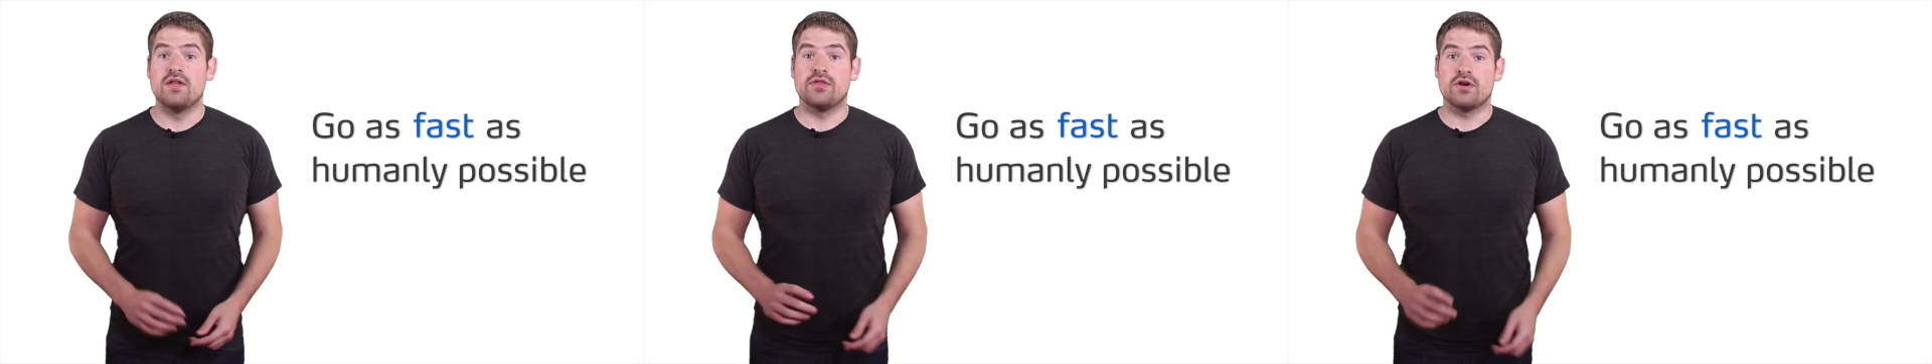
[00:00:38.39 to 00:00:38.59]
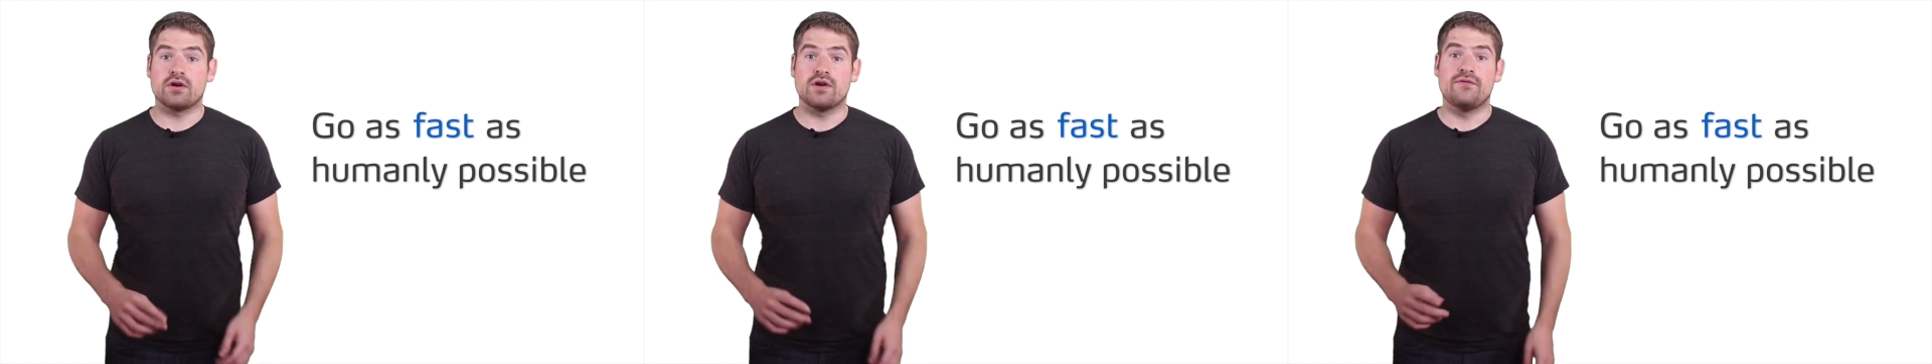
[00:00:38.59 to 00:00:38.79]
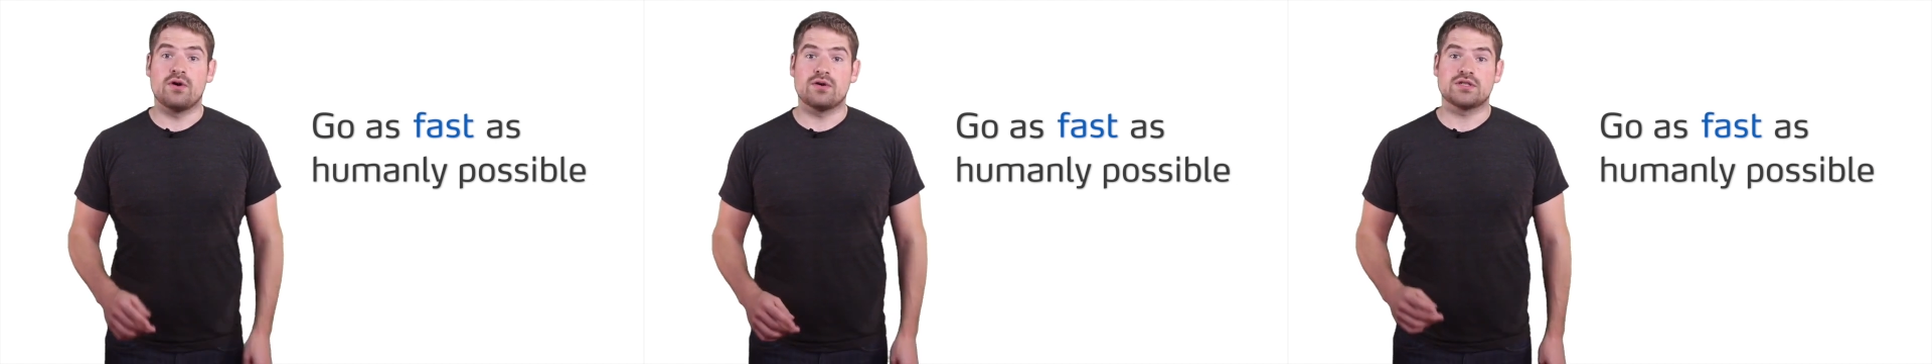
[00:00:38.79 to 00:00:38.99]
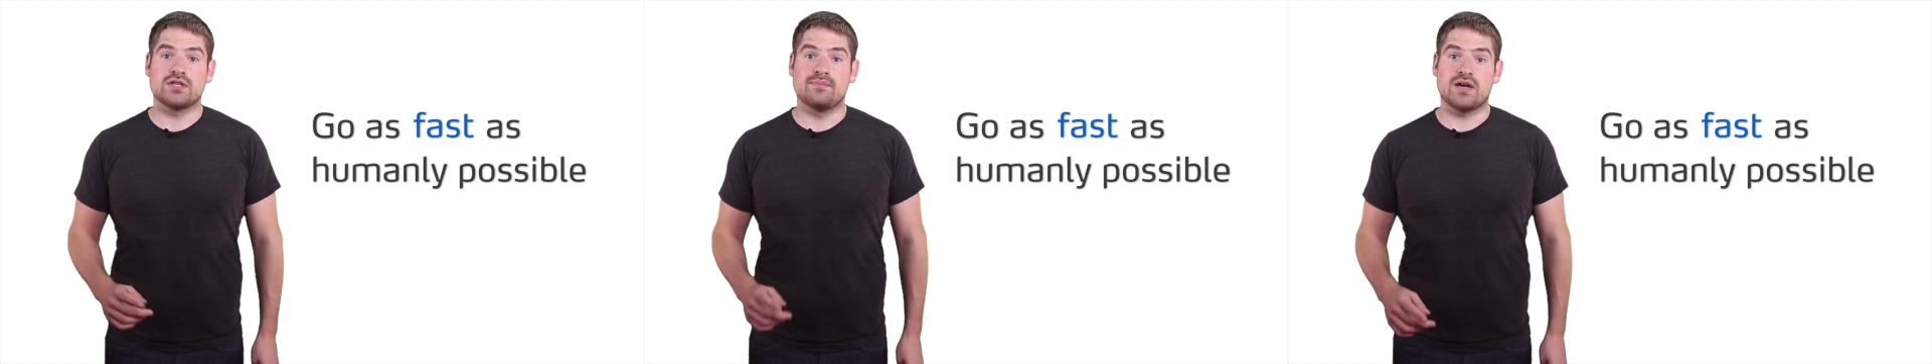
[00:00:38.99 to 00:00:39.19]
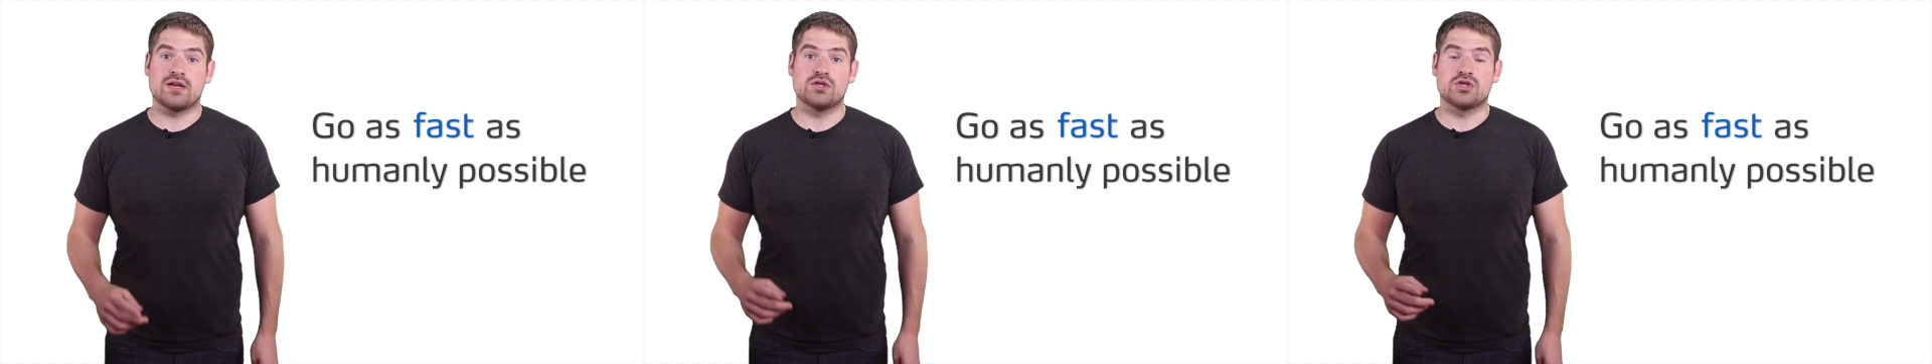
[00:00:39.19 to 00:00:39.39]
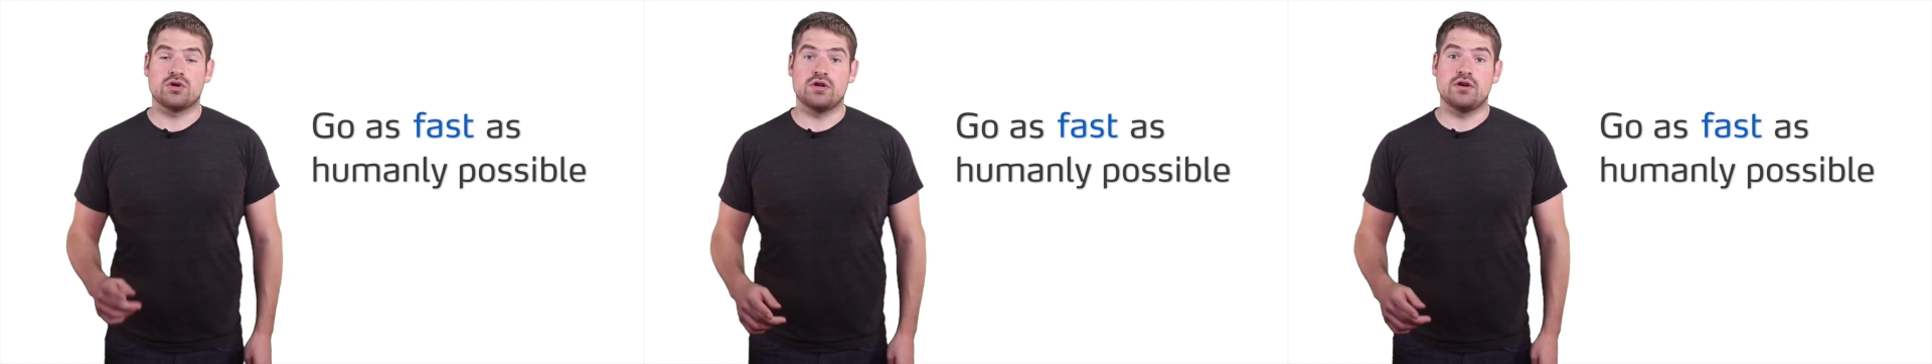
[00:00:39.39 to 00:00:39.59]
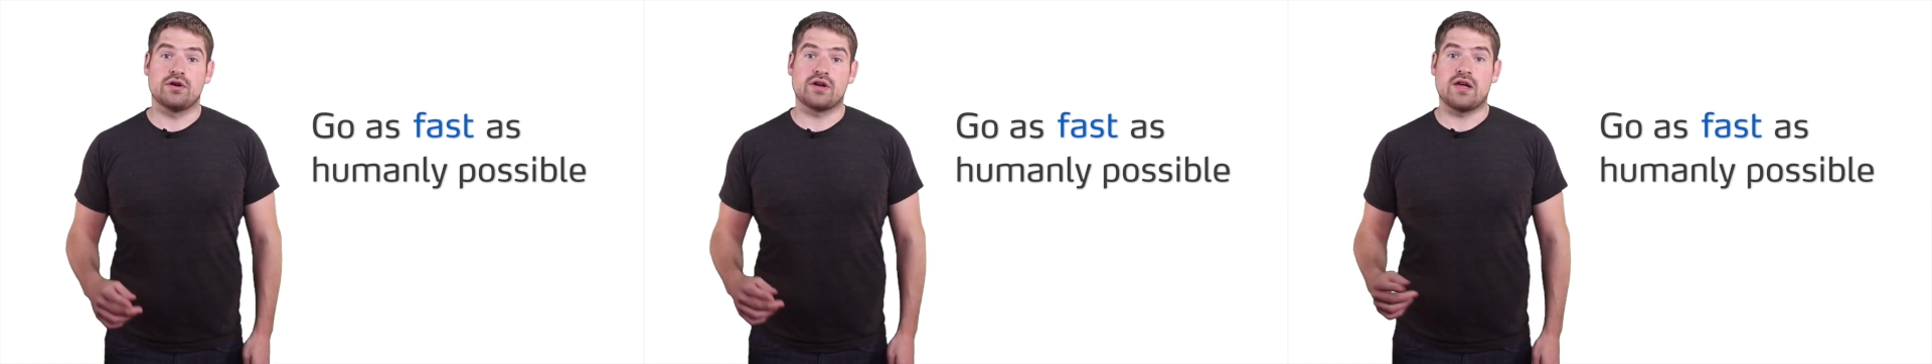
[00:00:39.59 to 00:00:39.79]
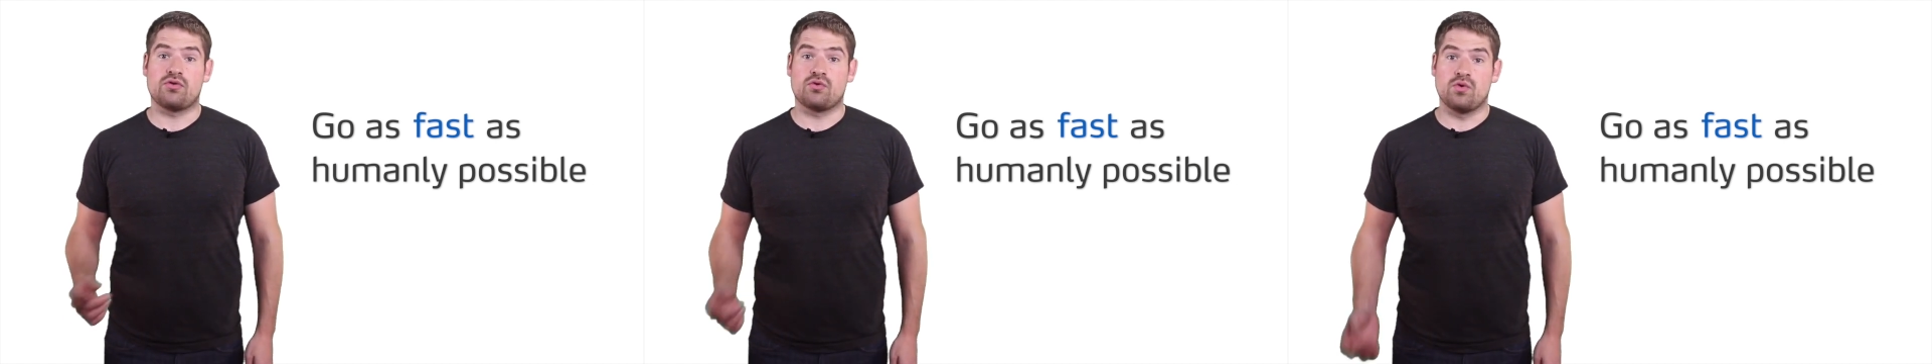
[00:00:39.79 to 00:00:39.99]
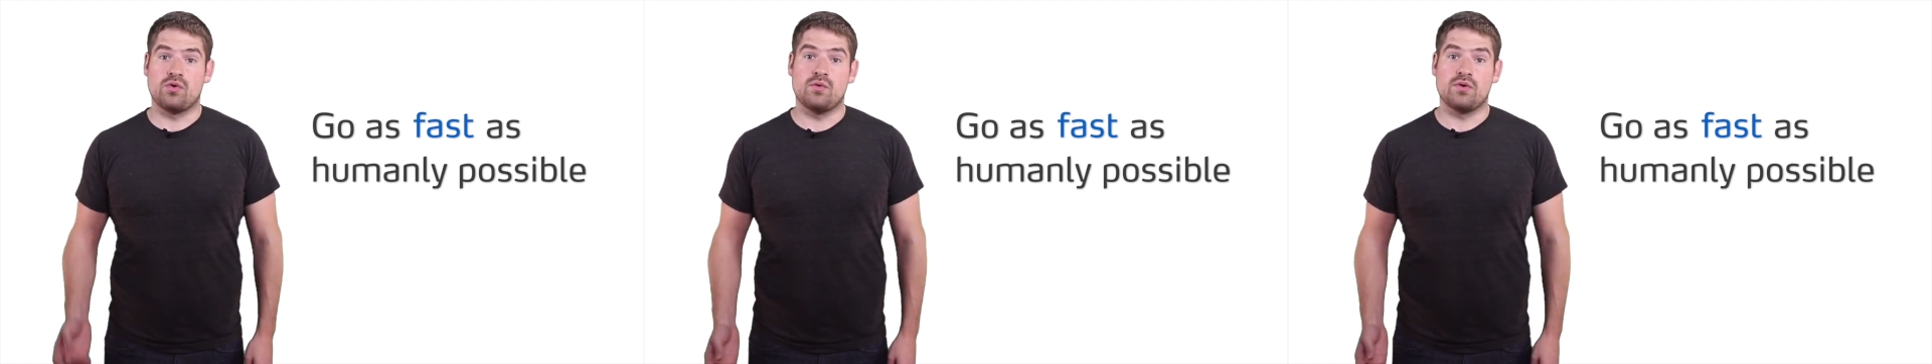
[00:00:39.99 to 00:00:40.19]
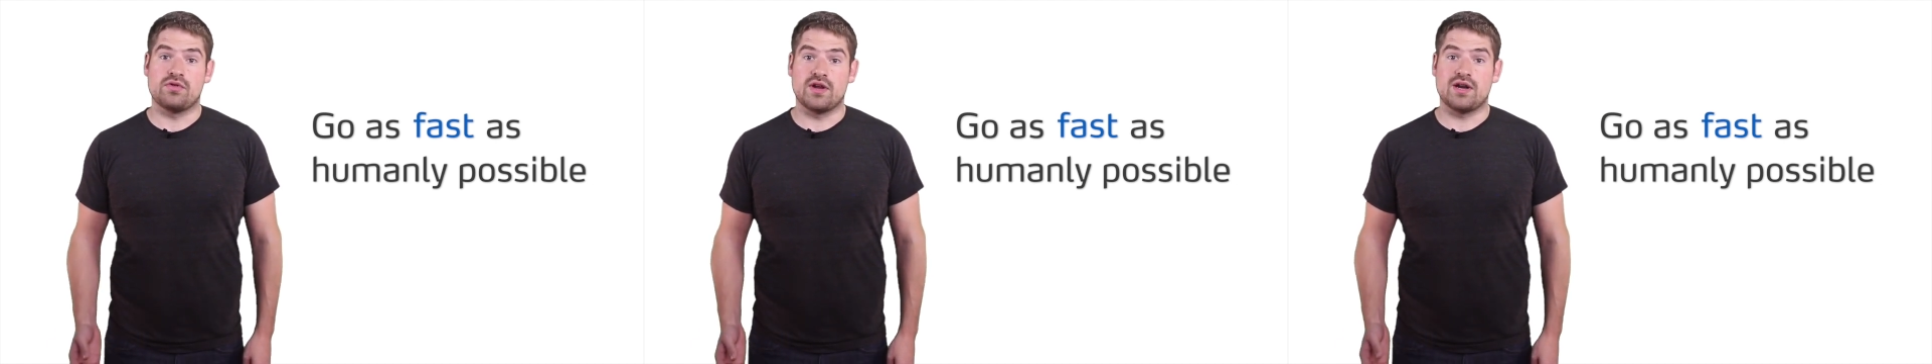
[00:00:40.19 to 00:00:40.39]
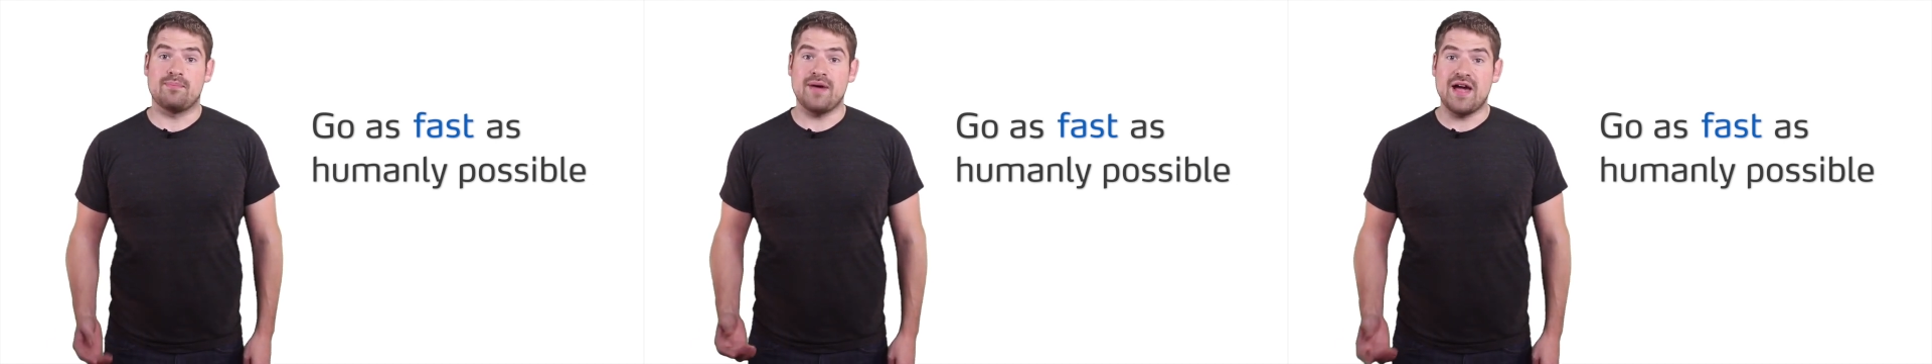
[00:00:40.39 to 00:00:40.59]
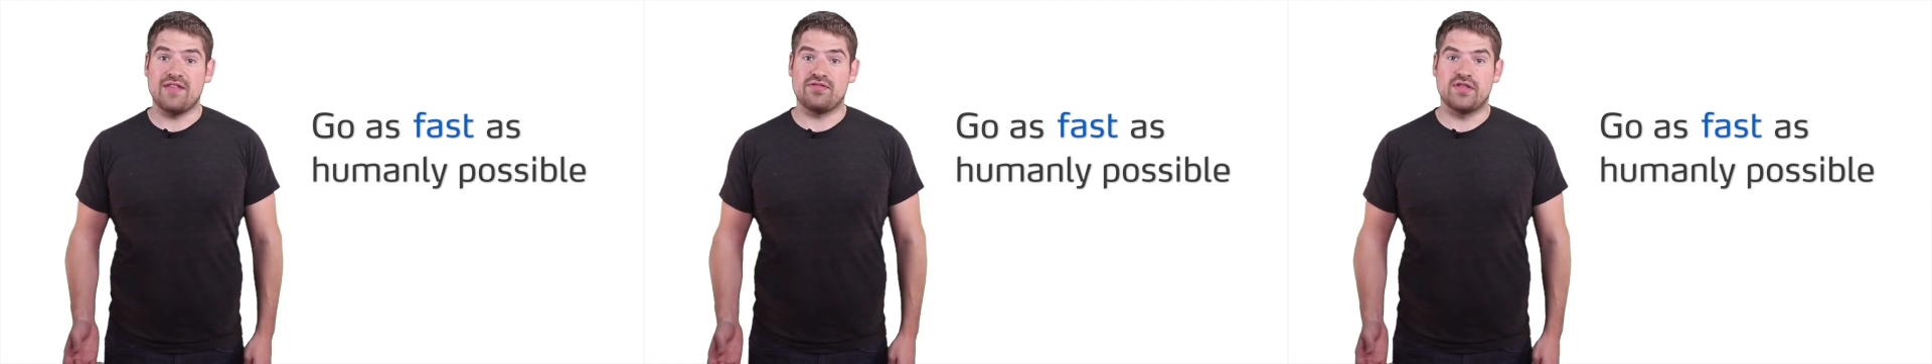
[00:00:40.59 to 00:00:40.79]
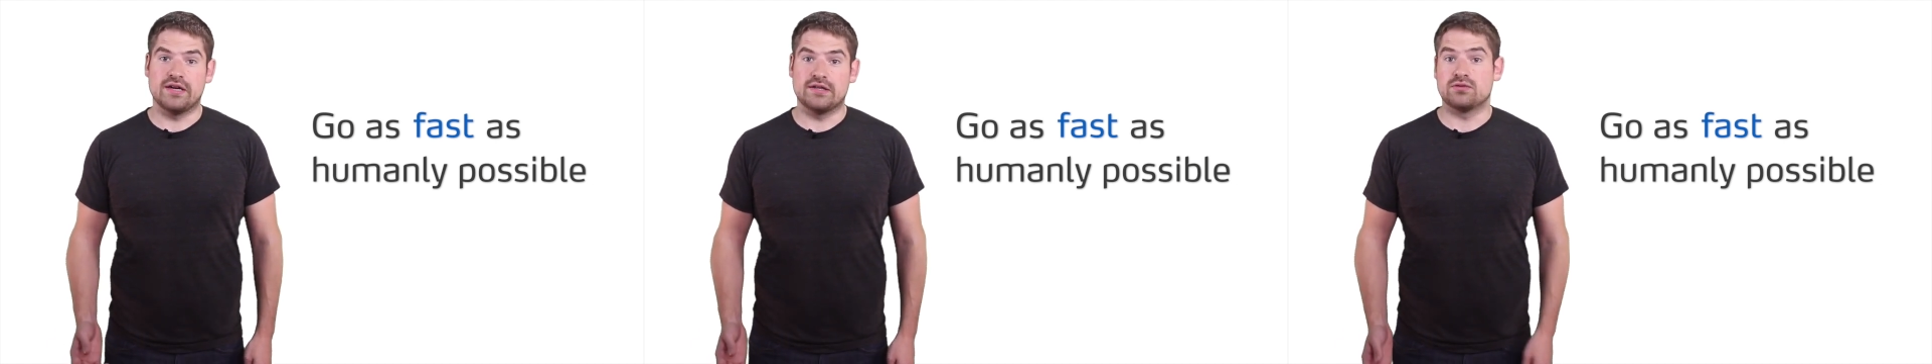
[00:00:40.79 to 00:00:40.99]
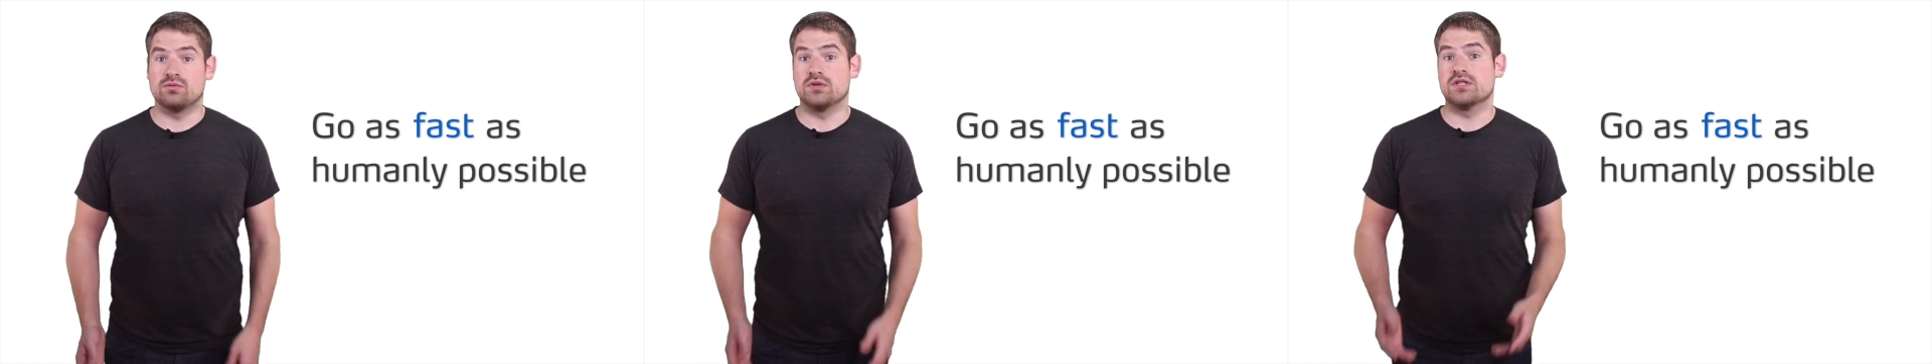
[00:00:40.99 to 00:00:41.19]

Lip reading: they're gonna focus on making sure you don't get through with any bad things,